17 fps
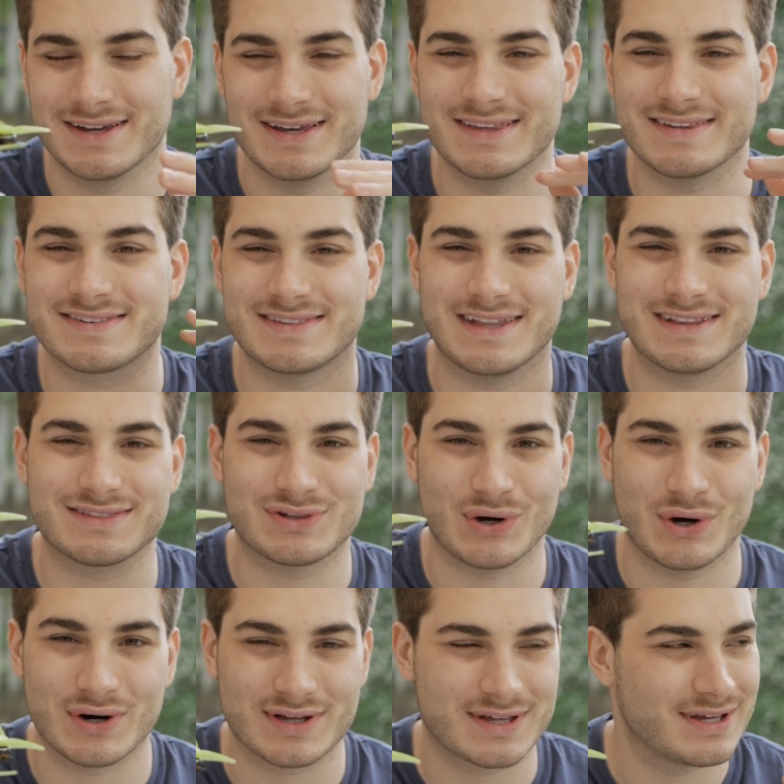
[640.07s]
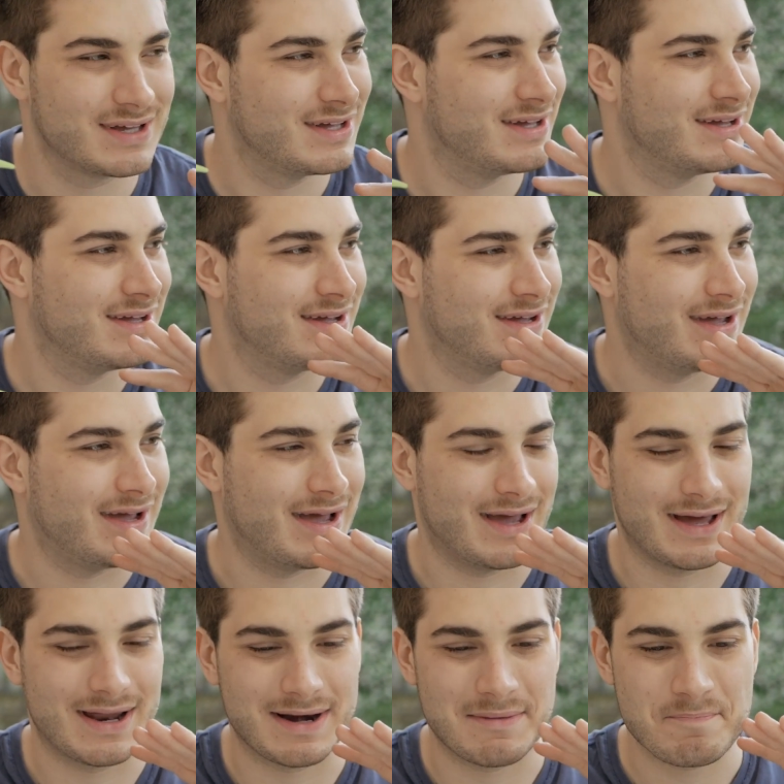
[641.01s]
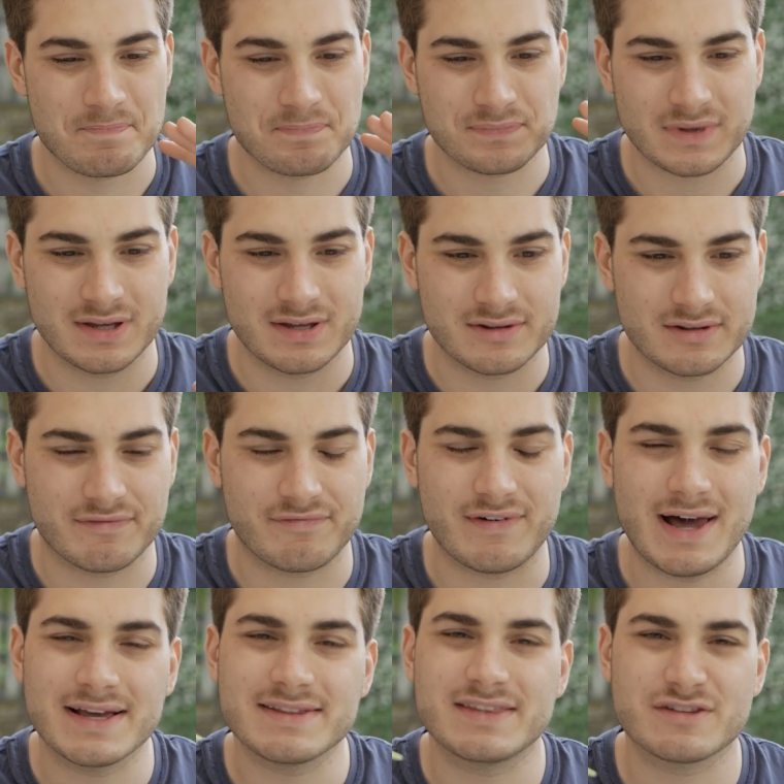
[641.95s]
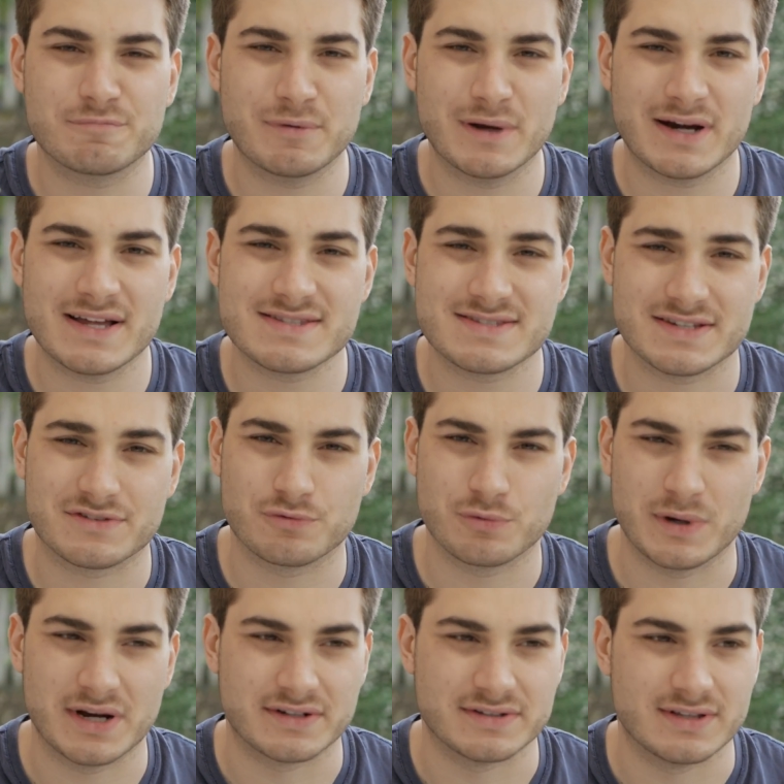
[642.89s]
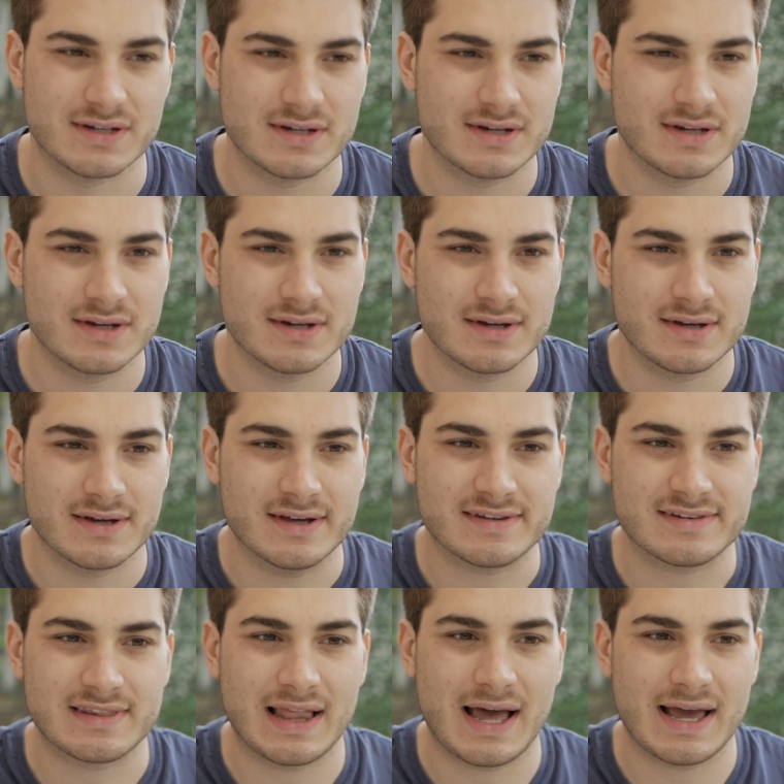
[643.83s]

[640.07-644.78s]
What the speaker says: Instant torque, and the flight experience is weird. It's